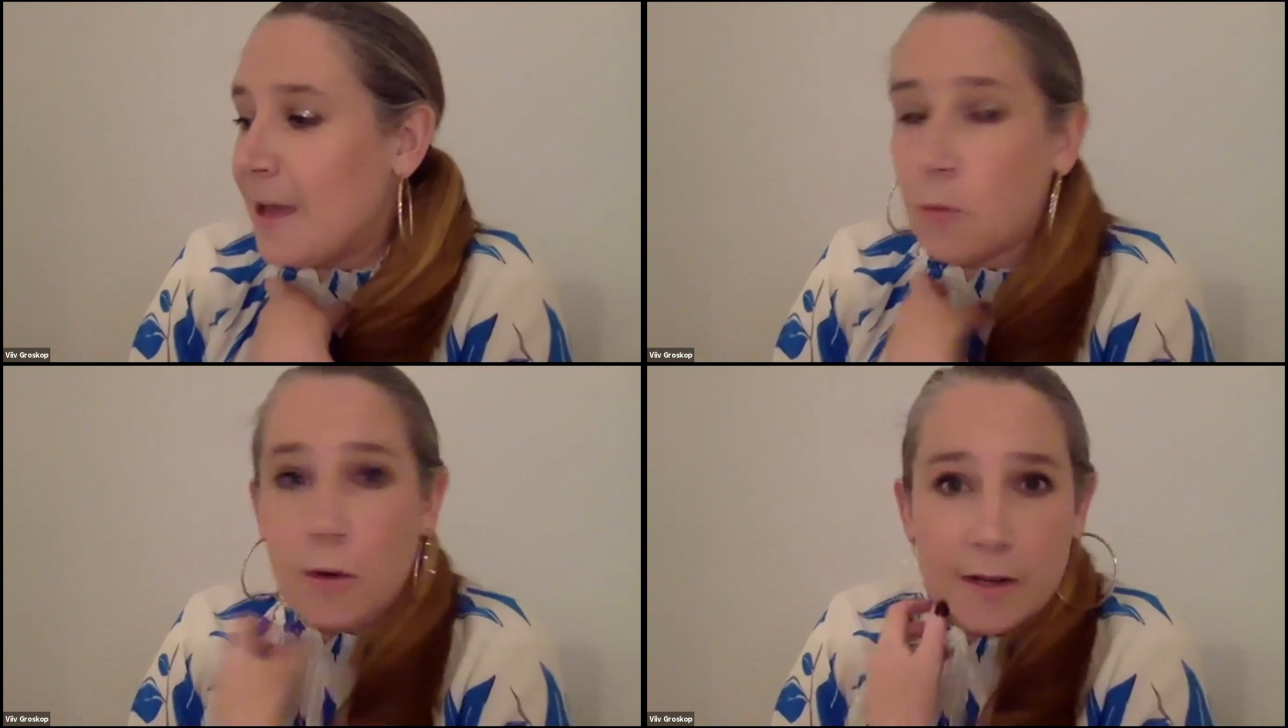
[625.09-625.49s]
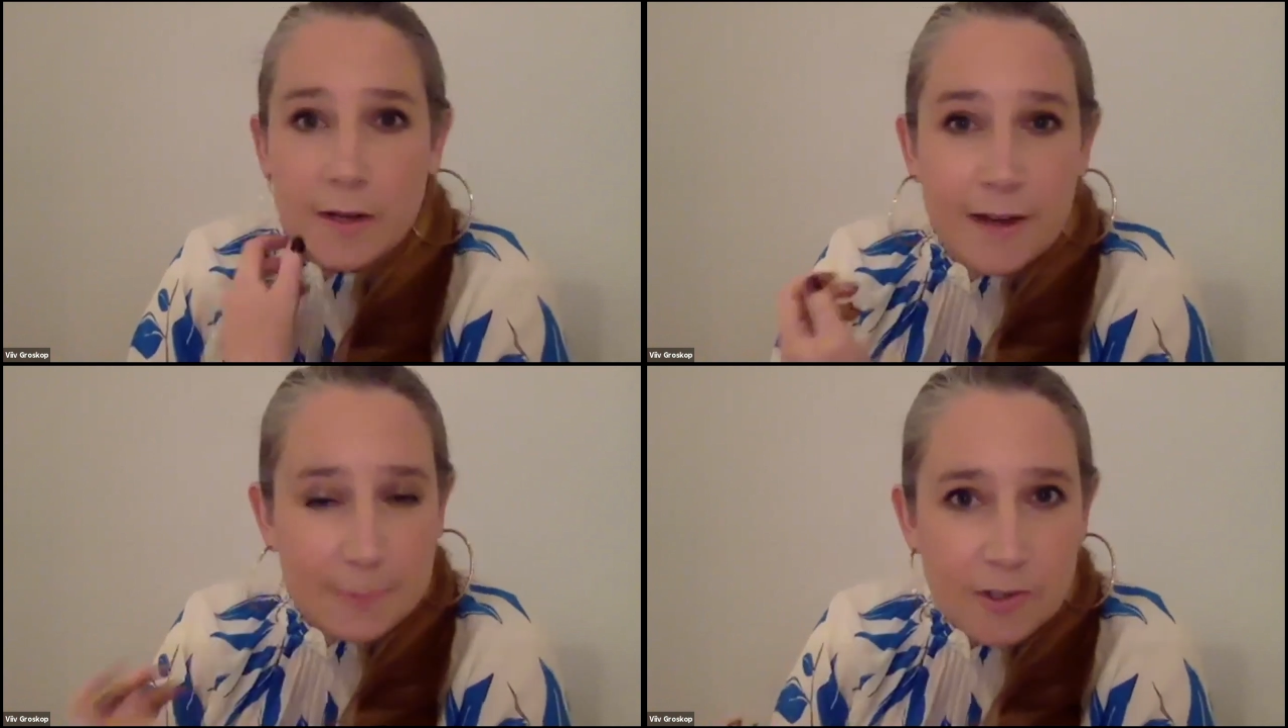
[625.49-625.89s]
What
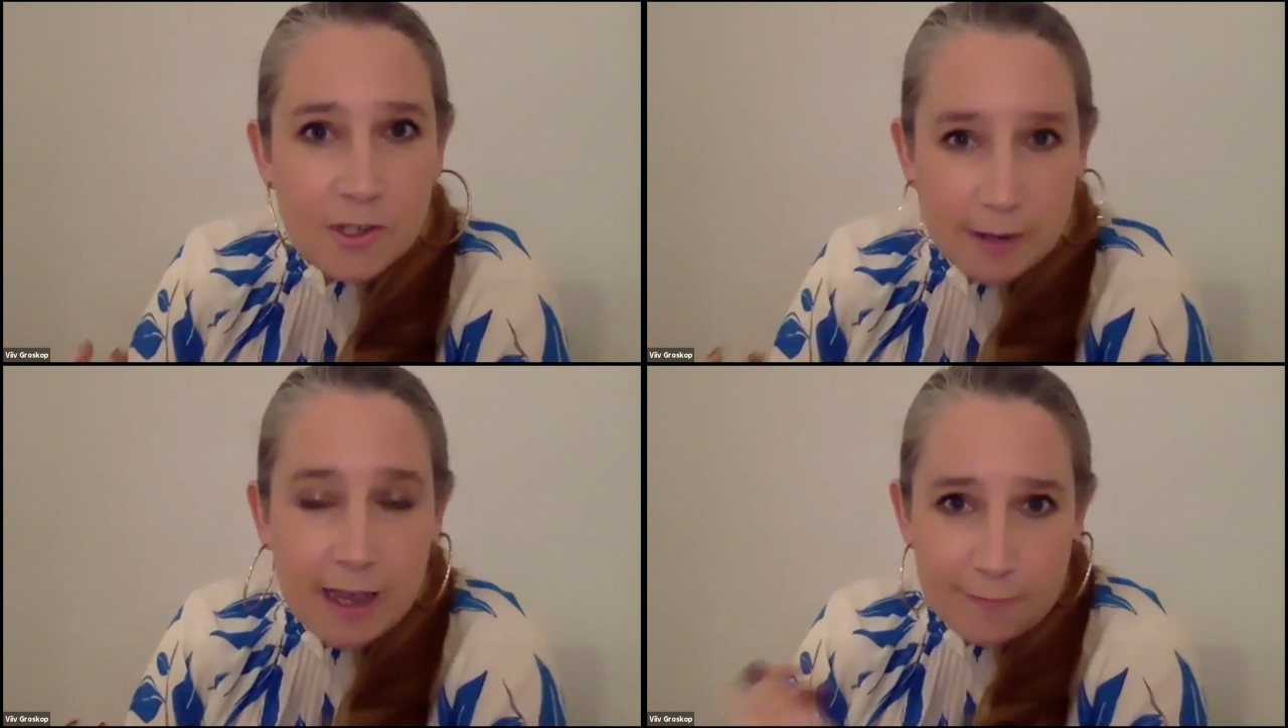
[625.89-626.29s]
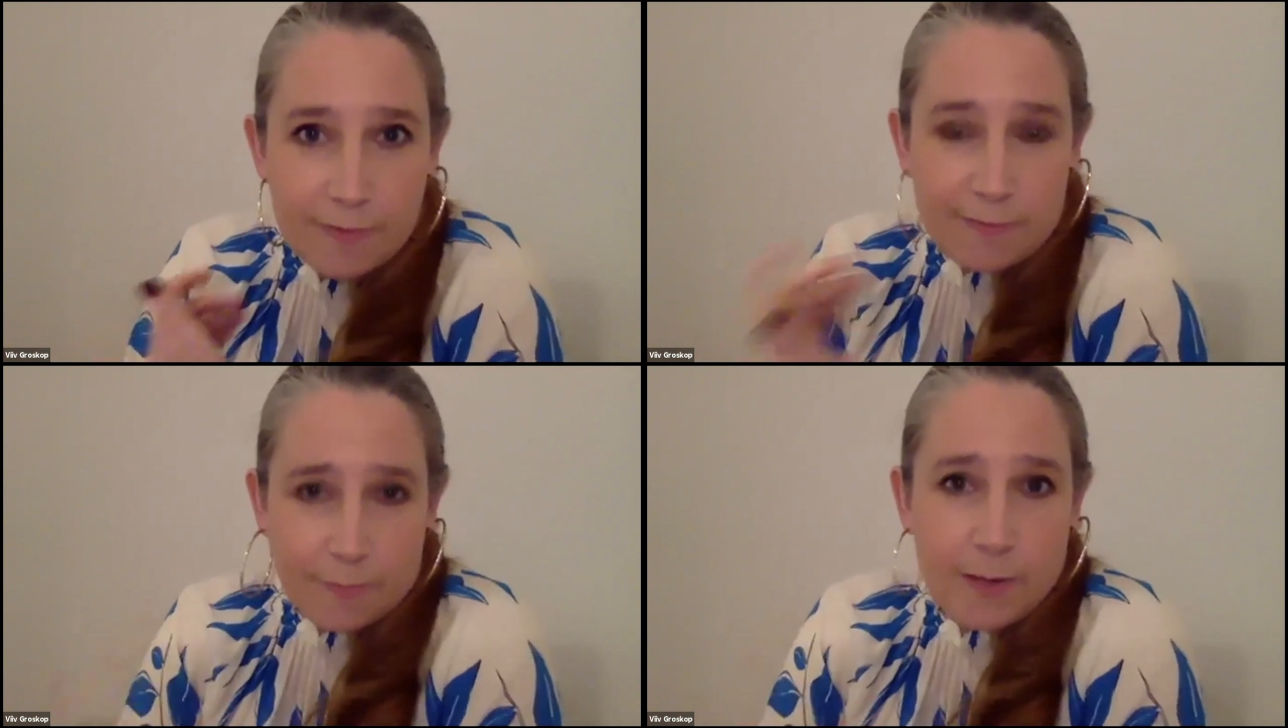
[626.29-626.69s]
advice would you have
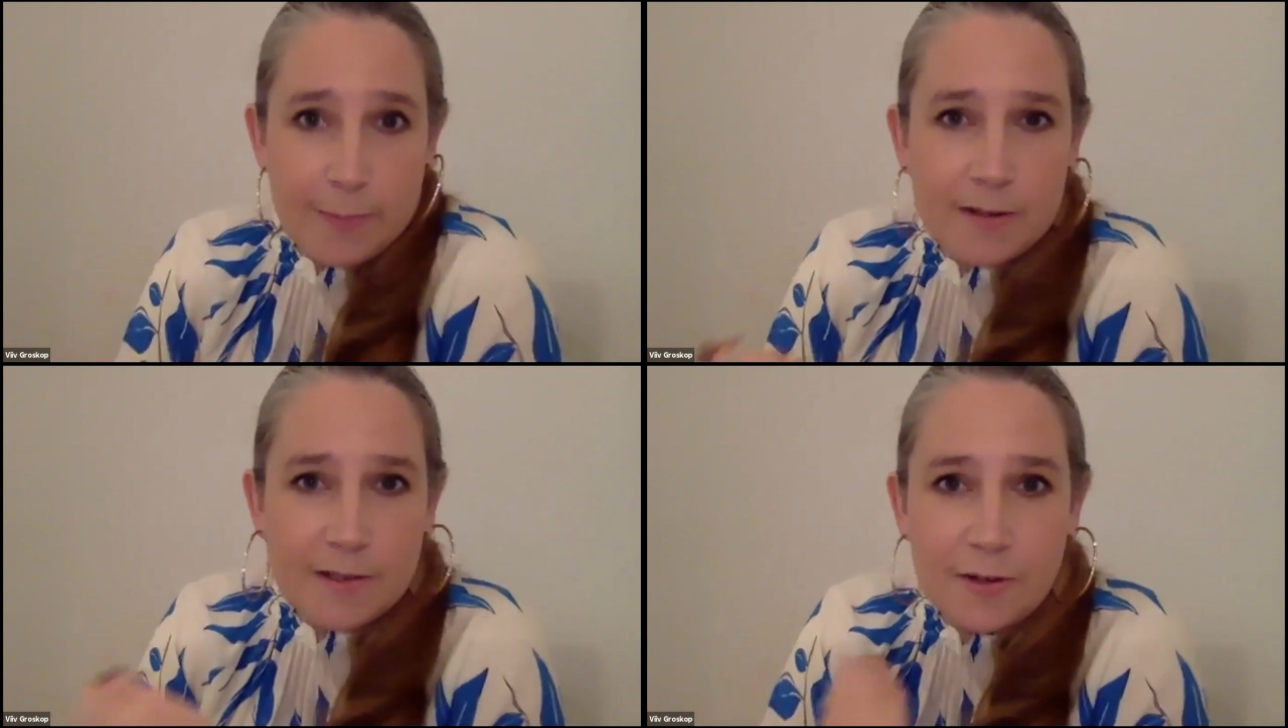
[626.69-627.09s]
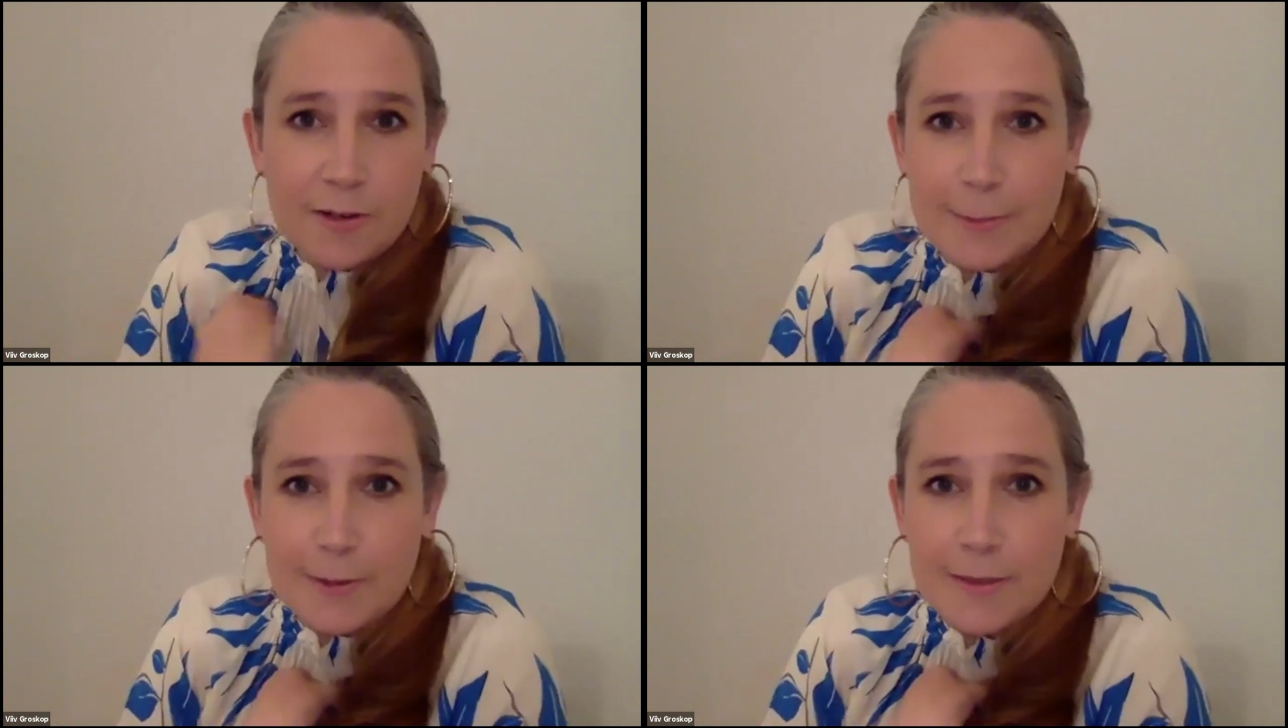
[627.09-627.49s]
if people are
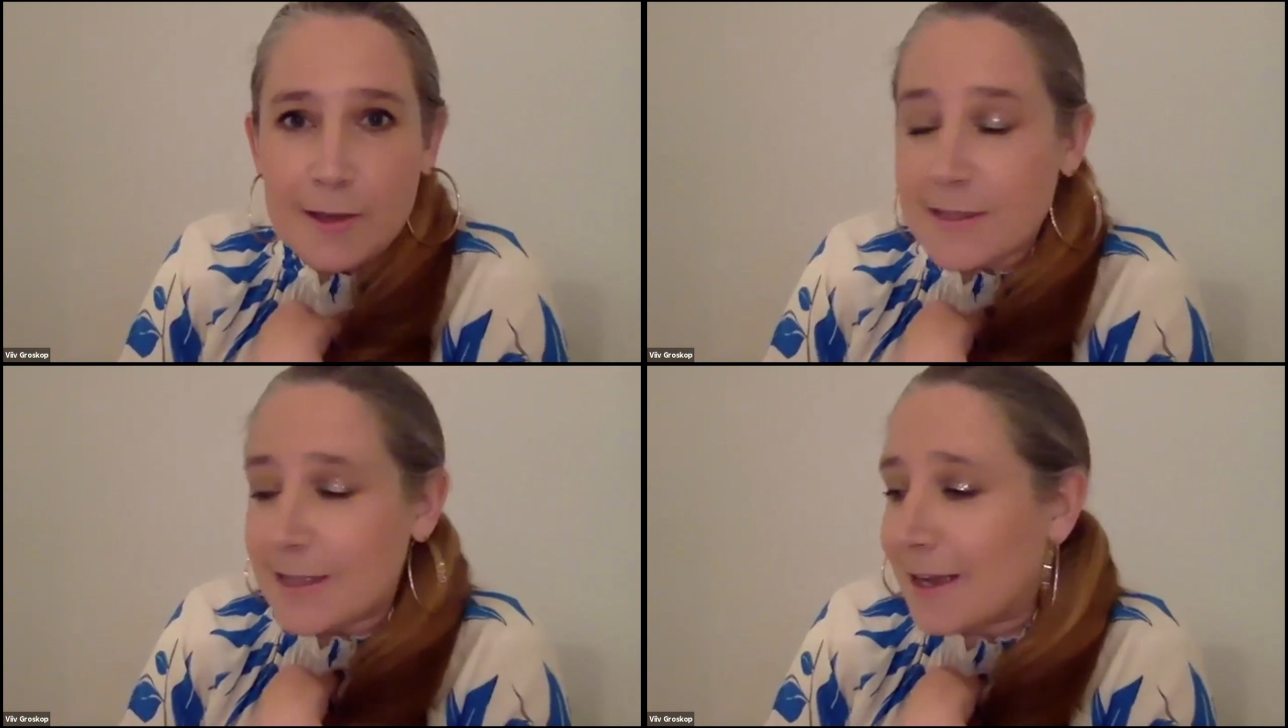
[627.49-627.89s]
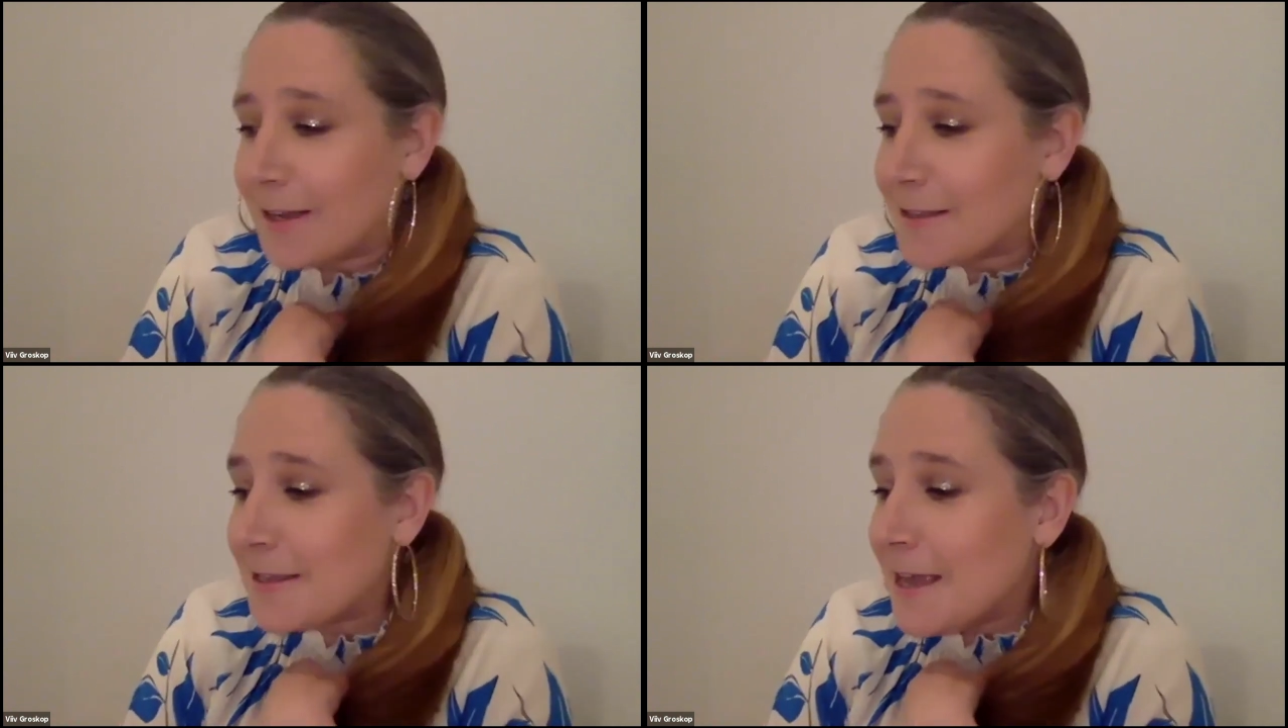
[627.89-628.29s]
struggling with those
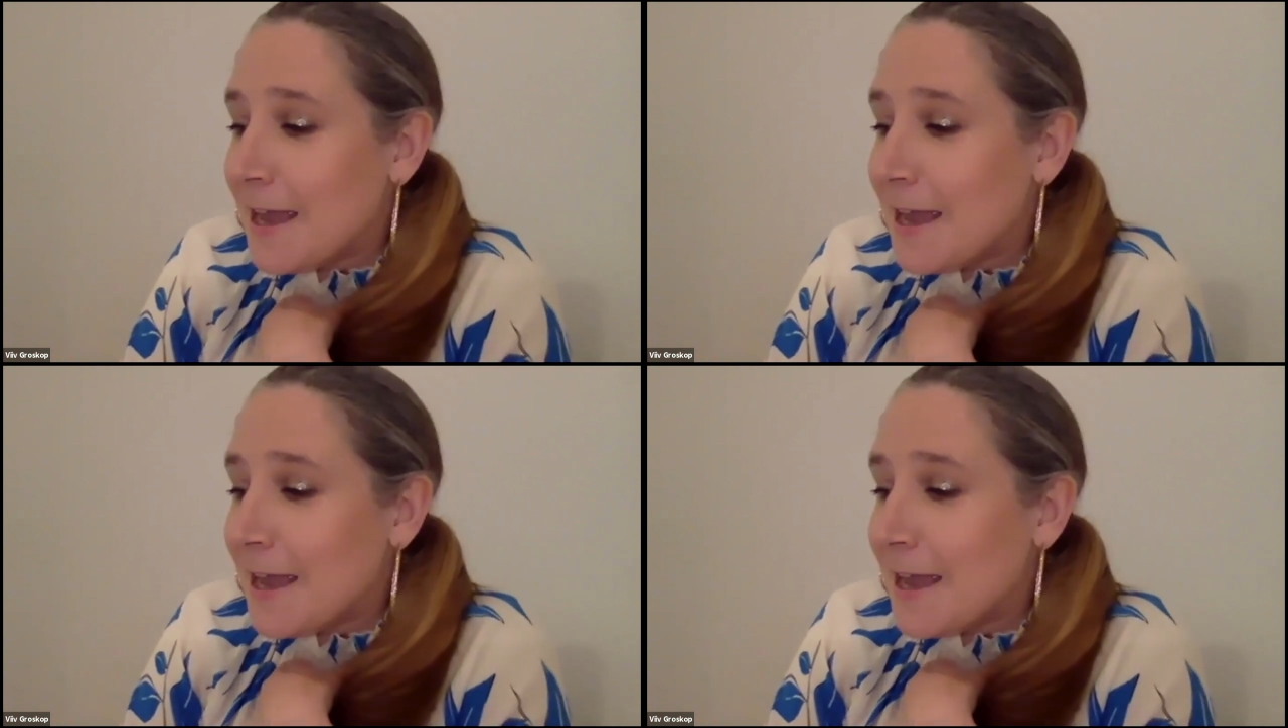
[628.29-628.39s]
things?